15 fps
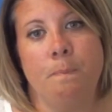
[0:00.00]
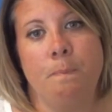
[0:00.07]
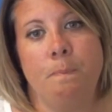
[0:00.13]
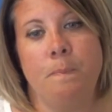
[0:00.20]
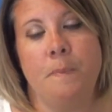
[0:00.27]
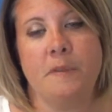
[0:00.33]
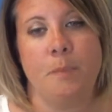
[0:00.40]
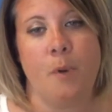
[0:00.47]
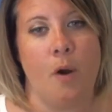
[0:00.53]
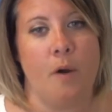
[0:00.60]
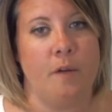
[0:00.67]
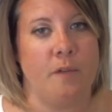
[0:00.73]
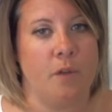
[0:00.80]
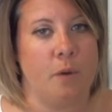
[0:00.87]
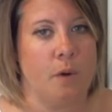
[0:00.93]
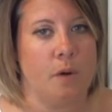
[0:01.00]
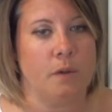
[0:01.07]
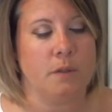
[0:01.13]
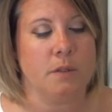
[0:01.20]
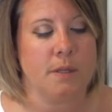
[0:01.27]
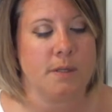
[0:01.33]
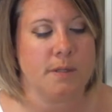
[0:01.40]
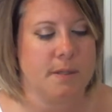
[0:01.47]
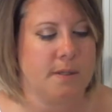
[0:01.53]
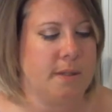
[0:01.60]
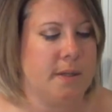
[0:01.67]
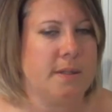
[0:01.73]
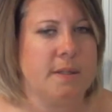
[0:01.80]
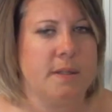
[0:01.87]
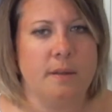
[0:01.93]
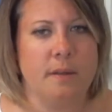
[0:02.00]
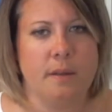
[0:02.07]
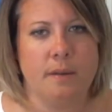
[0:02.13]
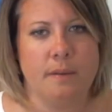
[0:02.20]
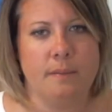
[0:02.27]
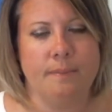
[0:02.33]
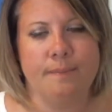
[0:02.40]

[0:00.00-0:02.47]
this part of the world, because it's in